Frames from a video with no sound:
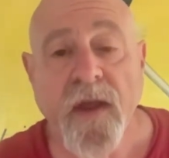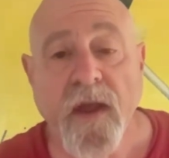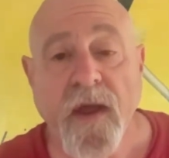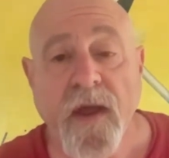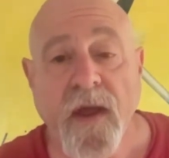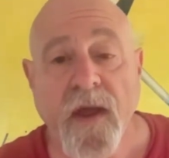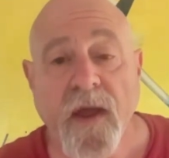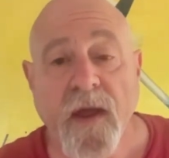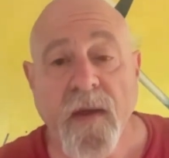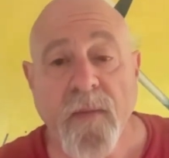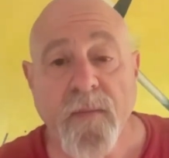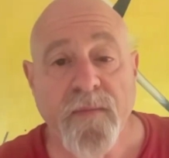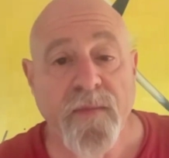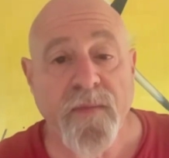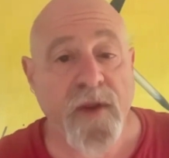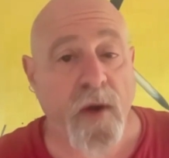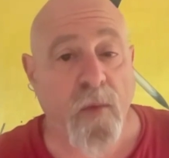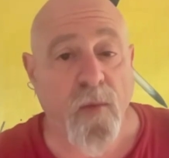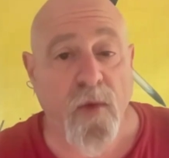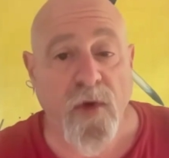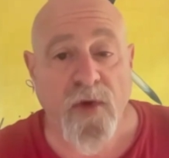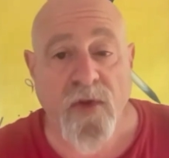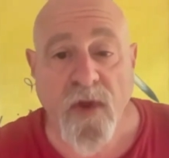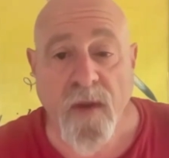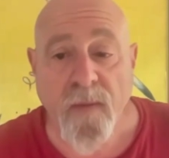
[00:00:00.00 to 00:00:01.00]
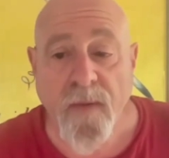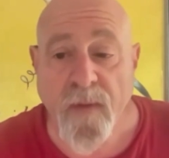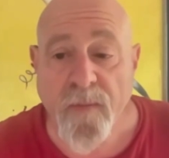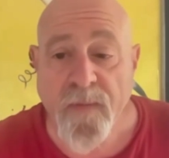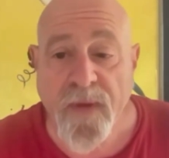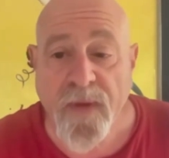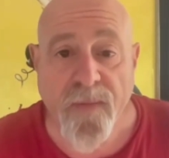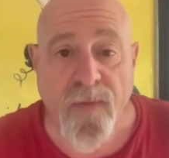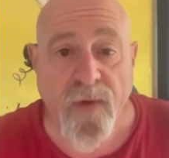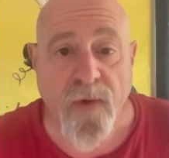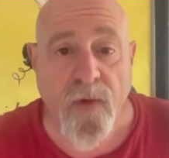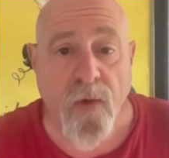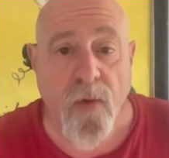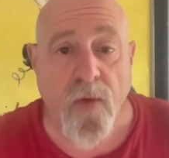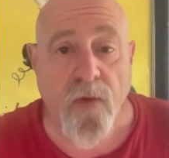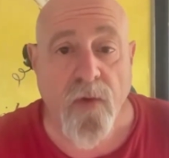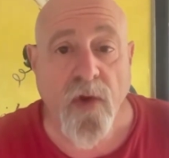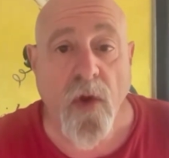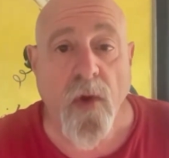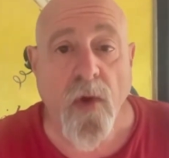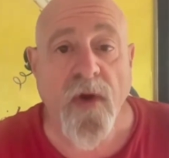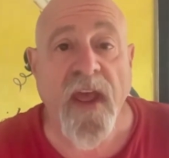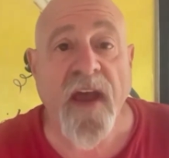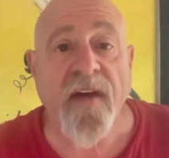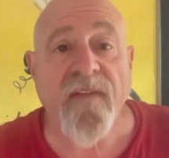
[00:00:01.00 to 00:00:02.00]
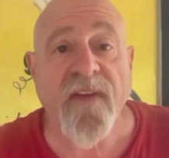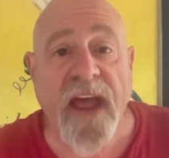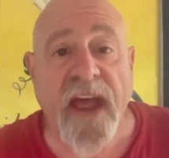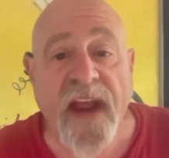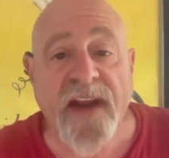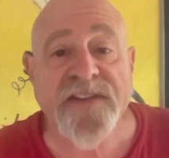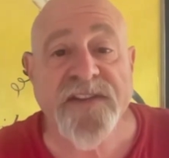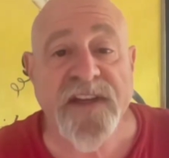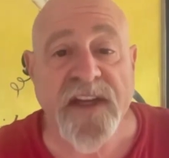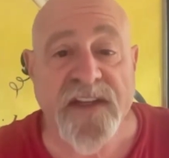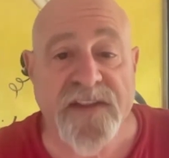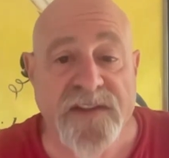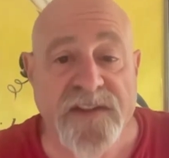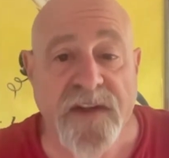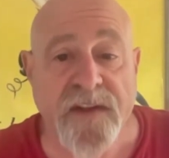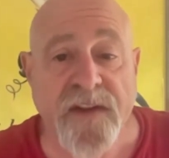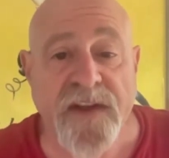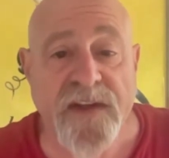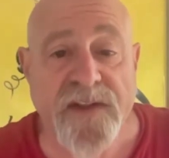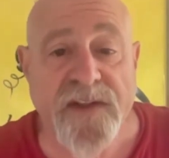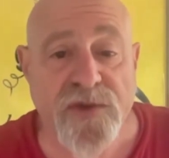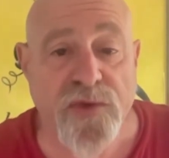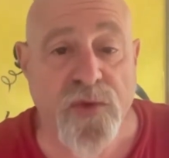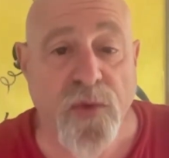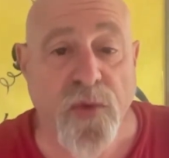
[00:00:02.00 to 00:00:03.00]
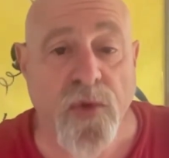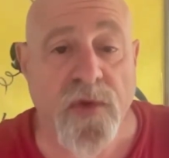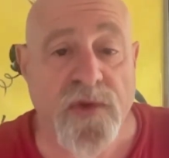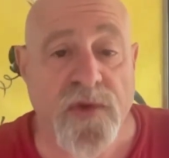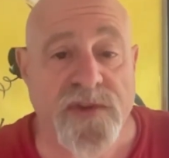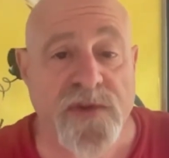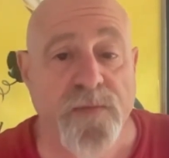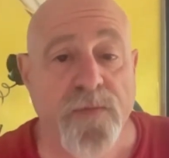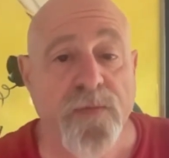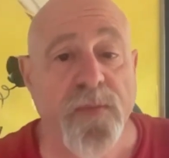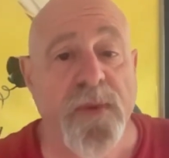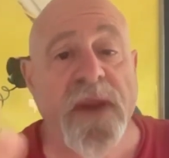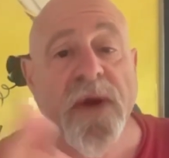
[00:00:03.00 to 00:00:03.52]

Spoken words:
We're talking about people who don't have access to these tools,